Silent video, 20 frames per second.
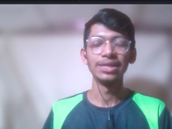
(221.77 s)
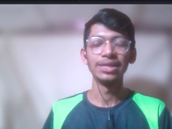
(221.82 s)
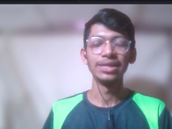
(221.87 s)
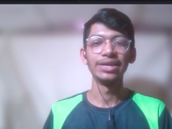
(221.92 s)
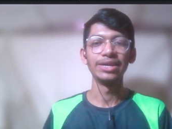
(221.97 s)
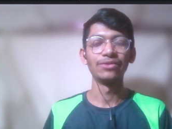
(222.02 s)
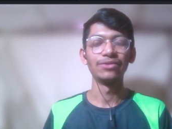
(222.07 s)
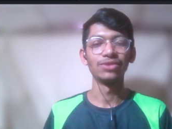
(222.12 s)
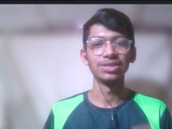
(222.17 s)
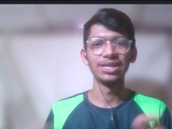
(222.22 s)

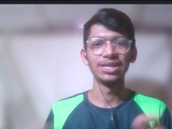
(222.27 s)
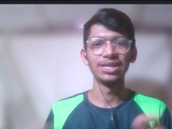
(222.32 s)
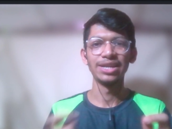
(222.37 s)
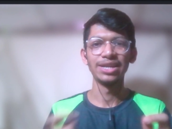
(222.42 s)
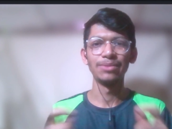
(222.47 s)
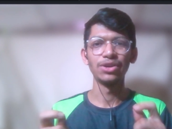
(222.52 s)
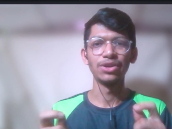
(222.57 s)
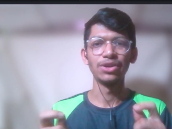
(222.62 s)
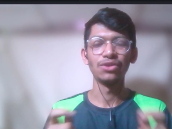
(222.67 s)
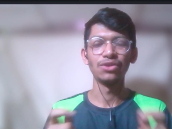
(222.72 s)
there was a
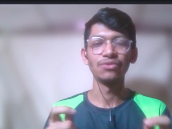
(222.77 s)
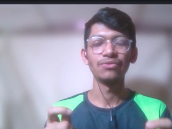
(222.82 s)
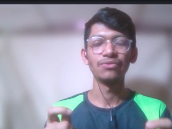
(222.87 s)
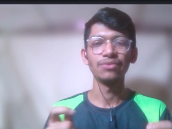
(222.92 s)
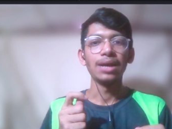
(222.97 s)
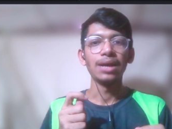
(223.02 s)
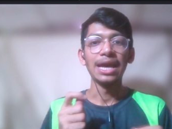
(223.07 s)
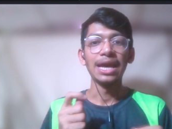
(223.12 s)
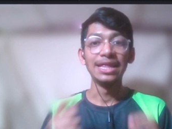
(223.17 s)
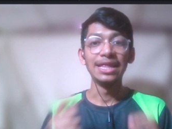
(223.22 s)
little bit of
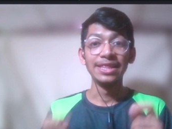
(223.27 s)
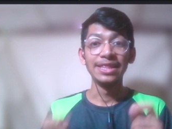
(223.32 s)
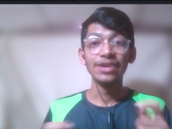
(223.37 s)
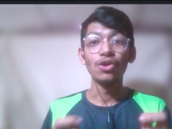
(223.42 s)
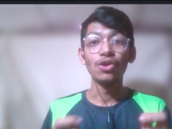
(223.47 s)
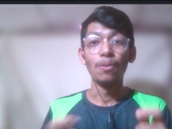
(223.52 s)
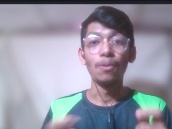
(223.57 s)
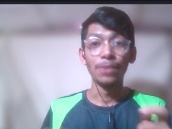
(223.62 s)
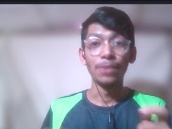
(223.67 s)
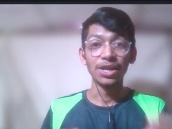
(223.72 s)
healthy
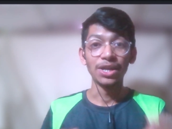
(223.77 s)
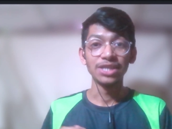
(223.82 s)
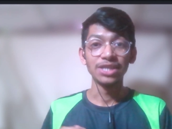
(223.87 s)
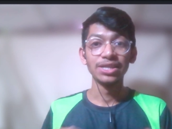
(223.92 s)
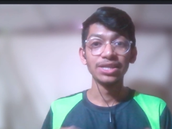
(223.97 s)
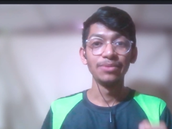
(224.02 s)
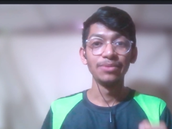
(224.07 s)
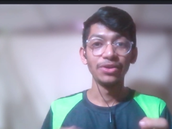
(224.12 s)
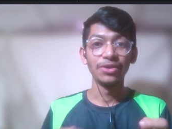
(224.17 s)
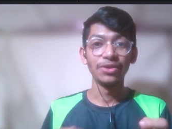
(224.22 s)

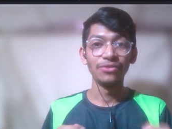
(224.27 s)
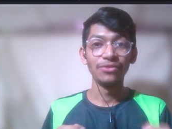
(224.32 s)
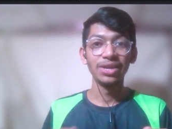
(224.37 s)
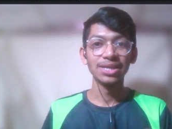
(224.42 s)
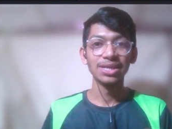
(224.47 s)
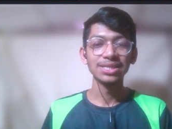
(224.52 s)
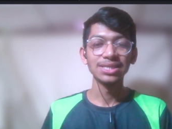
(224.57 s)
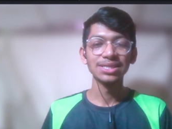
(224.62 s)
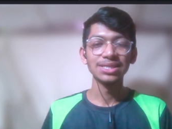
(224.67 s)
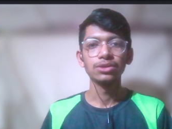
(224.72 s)
competition
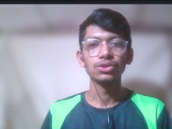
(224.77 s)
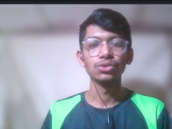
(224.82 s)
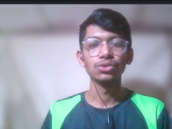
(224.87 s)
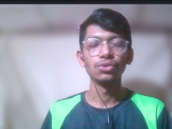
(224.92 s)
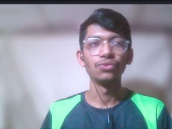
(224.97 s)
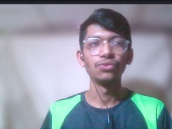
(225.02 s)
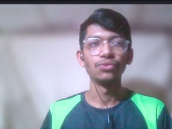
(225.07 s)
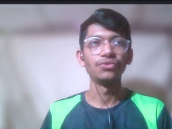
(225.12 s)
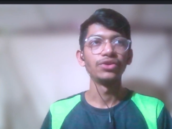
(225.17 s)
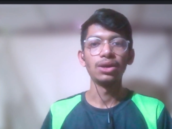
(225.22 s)
between us.
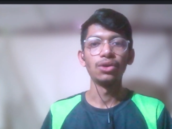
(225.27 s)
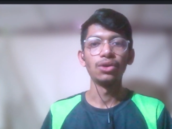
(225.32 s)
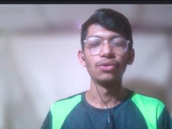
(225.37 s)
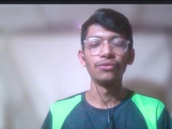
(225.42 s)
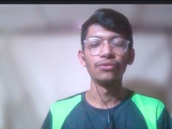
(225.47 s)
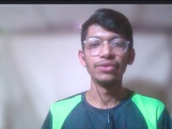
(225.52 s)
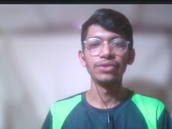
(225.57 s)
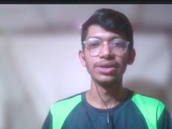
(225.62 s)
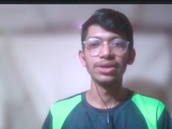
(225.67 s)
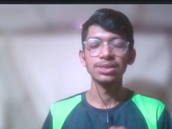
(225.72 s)
So we
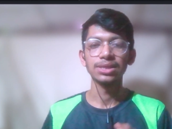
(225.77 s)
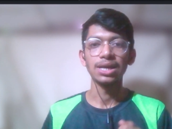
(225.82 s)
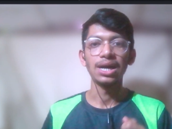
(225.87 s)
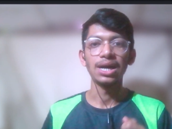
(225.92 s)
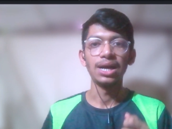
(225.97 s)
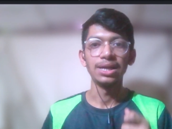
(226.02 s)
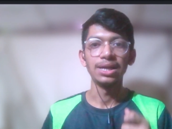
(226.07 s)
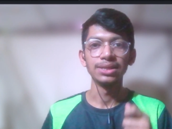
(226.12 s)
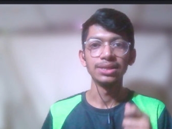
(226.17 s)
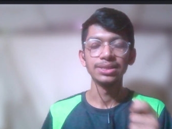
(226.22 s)
always
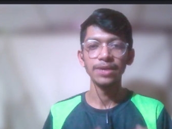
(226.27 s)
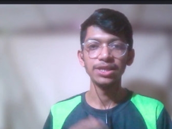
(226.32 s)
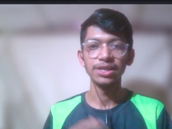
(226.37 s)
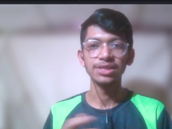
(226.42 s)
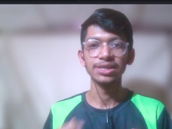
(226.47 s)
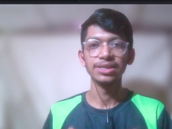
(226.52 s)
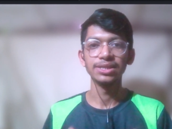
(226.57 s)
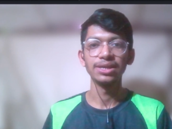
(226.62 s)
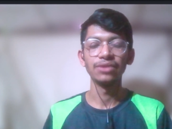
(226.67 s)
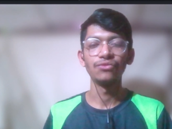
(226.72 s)
asked
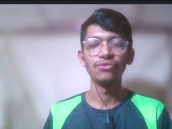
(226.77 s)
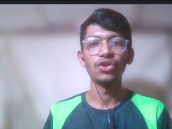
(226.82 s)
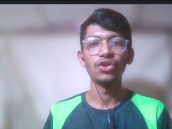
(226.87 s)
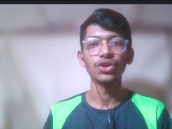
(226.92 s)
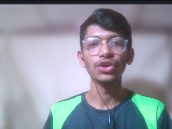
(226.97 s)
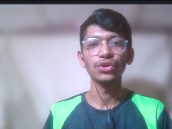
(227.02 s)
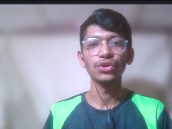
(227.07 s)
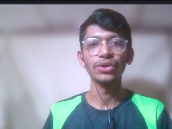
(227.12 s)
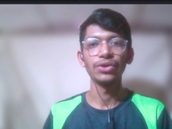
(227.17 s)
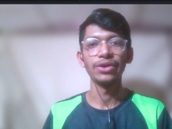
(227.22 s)
each other
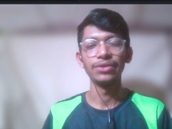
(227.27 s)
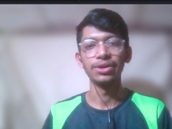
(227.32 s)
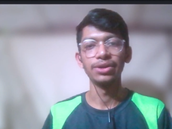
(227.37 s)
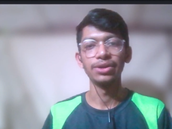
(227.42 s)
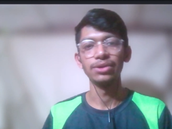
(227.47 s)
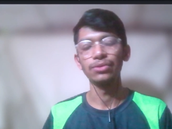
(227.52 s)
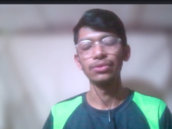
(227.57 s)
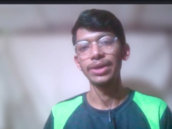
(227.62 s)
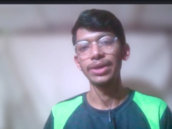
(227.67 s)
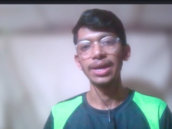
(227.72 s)
what you have
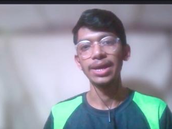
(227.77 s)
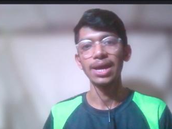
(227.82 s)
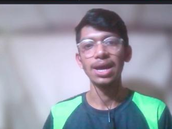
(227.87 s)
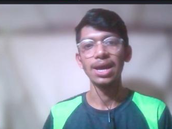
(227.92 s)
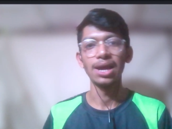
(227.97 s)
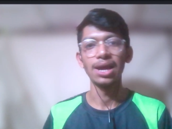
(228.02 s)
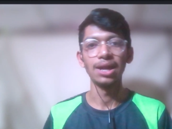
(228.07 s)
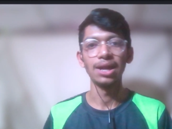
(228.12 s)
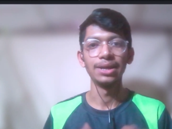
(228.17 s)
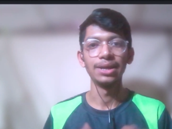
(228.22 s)
done today,
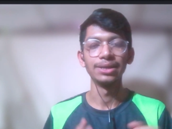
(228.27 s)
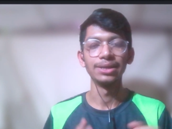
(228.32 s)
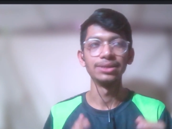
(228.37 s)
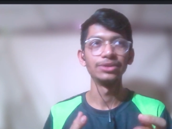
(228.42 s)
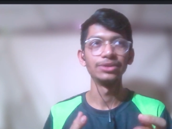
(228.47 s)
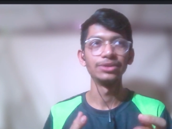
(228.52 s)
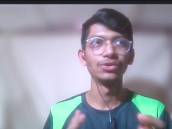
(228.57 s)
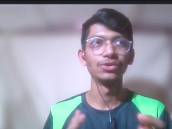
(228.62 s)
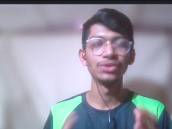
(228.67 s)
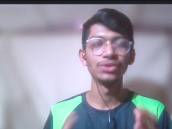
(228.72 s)
and uh,
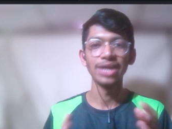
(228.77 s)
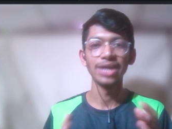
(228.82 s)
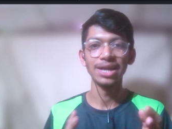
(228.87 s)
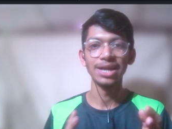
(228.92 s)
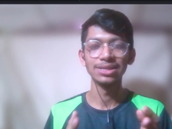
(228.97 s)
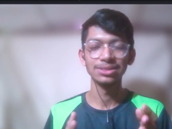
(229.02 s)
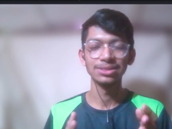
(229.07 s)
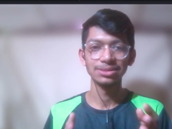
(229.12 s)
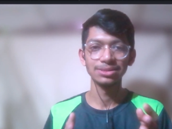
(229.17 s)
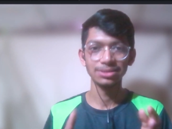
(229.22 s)
you know,
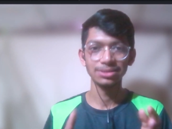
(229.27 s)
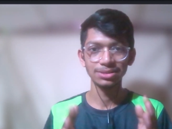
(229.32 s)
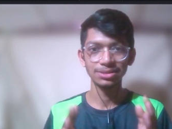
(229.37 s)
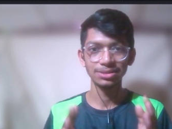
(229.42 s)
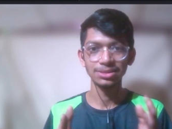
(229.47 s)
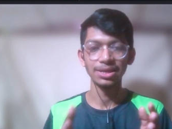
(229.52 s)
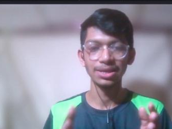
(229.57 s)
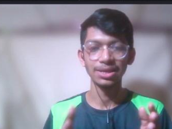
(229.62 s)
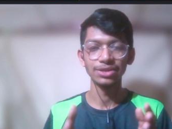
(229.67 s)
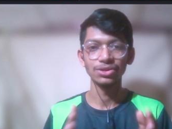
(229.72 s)
that
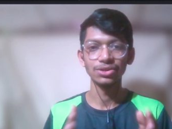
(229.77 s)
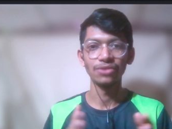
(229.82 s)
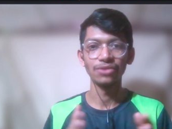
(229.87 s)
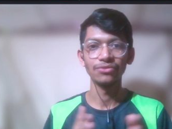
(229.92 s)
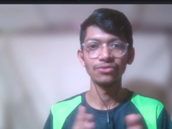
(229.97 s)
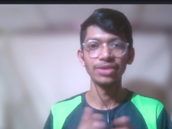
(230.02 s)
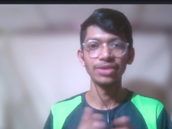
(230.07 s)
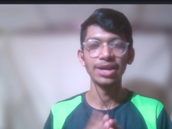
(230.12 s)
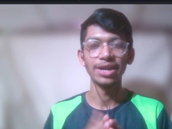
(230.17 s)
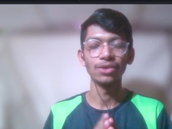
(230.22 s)
sense
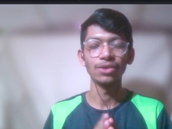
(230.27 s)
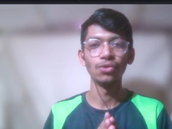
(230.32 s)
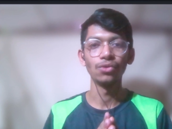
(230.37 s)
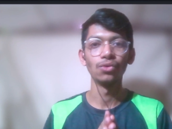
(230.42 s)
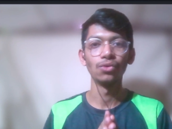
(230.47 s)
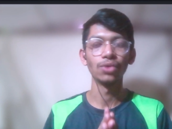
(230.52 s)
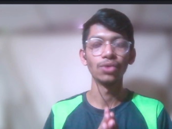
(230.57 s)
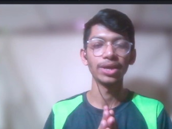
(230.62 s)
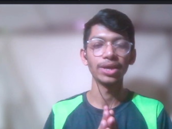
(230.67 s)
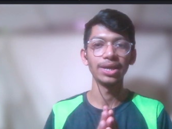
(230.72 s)
of that,
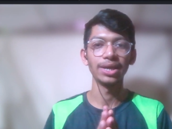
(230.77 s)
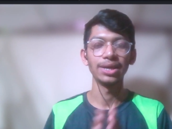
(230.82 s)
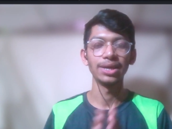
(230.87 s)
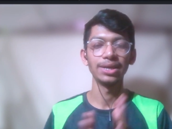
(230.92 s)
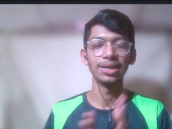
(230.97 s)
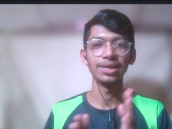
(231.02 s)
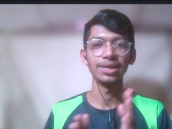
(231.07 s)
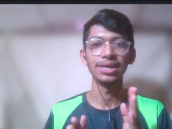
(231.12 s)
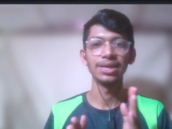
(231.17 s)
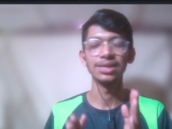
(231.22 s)

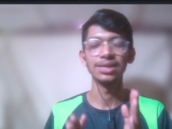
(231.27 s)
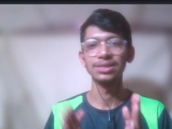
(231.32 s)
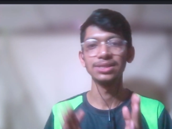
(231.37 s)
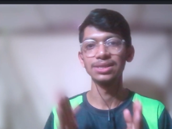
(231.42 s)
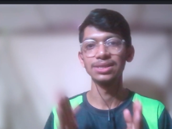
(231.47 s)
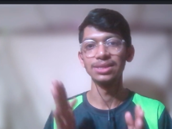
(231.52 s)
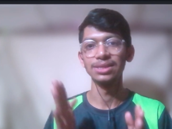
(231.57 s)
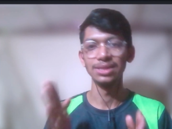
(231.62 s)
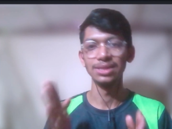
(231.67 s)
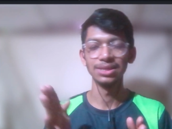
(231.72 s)
okay, he has
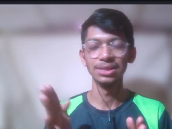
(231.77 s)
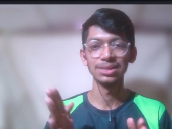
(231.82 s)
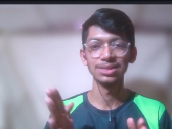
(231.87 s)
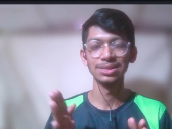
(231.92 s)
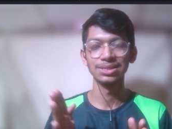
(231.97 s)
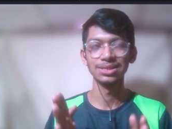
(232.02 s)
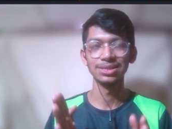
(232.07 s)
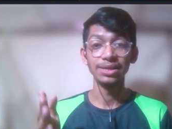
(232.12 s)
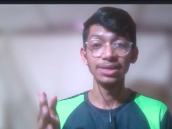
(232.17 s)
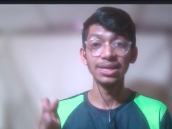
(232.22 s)
done this,
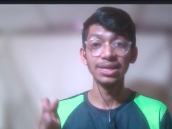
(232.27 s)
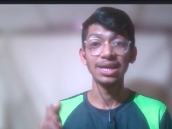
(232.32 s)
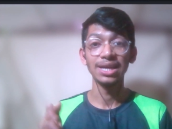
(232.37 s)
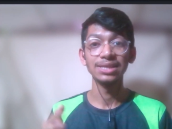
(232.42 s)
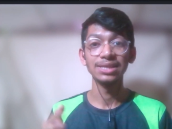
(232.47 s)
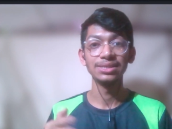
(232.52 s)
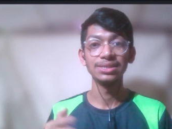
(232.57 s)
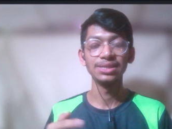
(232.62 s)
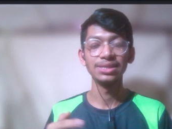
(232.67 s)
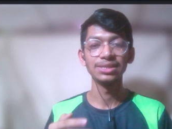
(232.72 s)
he
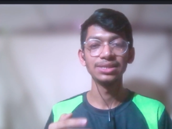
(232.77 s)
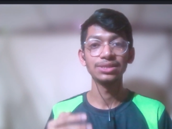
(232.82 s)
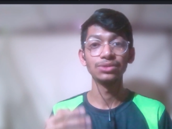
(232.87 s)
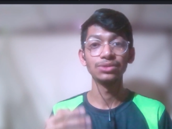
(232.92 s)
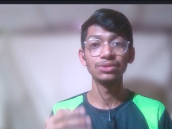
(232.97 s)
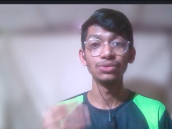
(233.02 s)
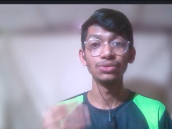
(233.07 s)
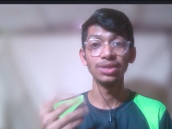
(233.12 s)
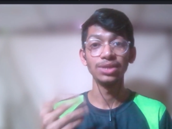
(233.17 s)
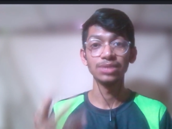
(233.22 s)
has reached
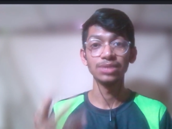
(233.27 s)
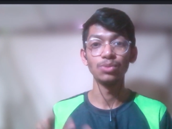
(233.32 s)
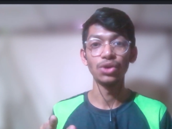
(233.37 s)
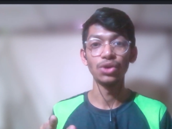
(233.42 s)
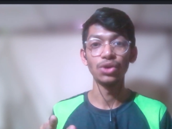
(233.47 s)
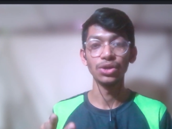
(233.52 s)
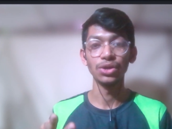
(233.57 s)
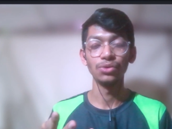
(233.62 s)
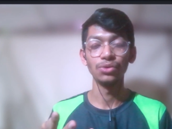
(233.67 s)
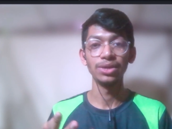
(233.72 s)
to this
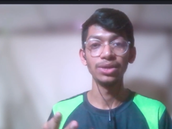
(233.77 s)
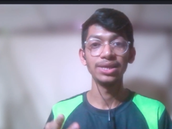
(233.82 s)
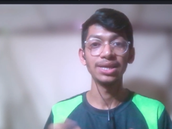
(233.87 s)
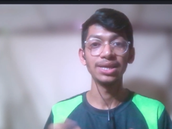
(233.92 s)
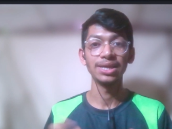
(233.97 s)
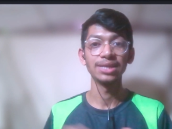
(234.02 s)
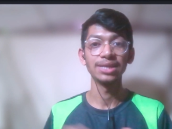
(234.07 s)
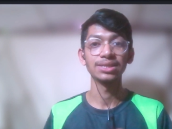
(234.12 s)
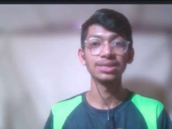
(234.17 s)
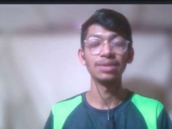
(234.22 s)
module, he
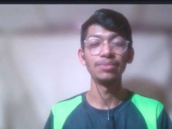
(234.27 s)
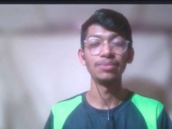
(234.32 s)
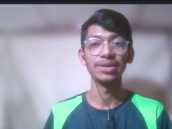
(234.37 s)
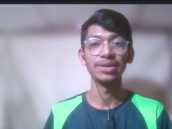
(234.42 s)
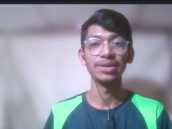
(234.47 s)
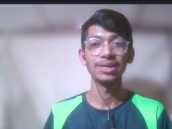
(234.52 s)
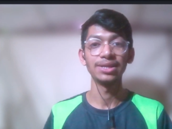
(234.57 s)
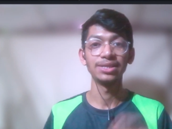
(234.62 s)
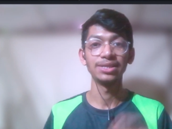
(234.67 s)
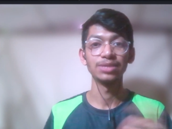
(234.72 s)
has
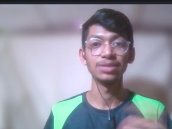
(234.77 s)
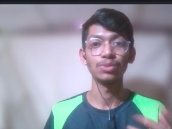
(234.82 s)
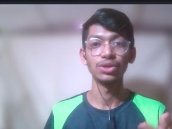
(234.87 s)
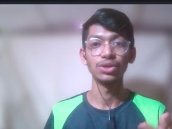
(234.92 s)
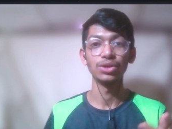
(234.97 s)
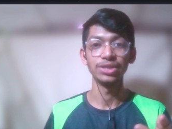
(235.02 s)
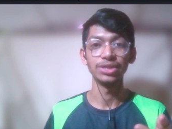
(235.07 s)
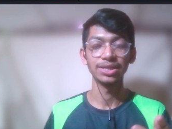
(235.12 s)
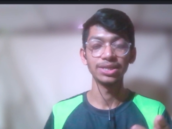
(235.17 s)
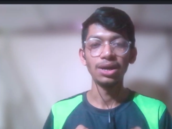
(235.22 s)
completed this
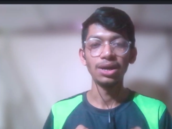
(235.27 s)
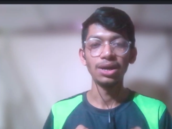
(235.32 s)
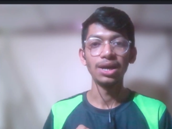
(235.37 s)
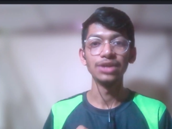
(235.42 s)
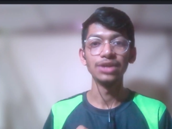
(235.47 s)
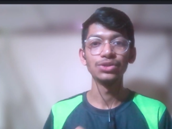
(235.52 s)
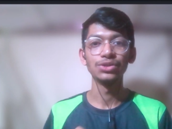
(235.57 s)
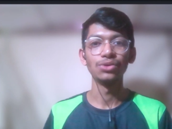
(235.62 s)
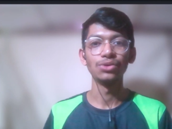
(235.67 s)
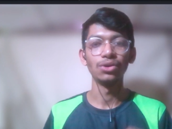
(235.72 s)
project,
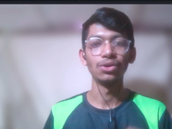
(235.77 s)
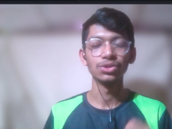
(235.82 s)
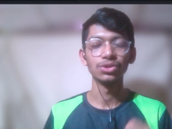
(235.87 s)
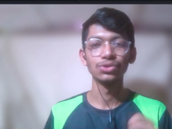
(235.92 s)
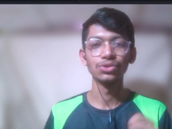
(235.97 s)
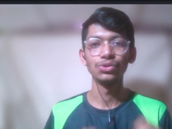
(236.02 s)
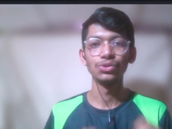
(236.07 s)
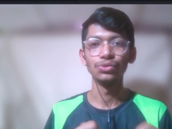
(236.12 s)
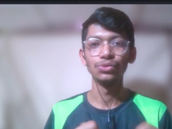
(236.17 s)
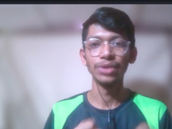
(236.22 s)
I should
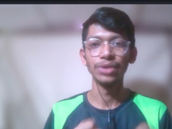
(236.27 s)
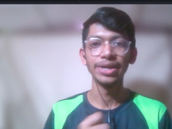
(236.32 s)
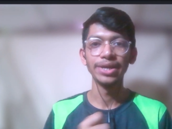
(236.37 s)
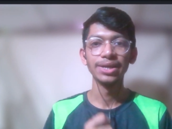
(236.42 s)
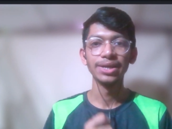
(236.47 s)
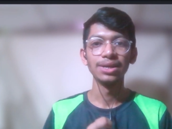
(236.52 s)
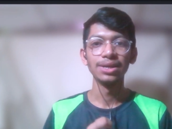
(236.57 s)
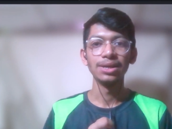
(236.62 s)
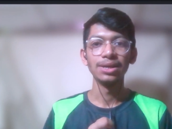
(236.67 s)
also do it.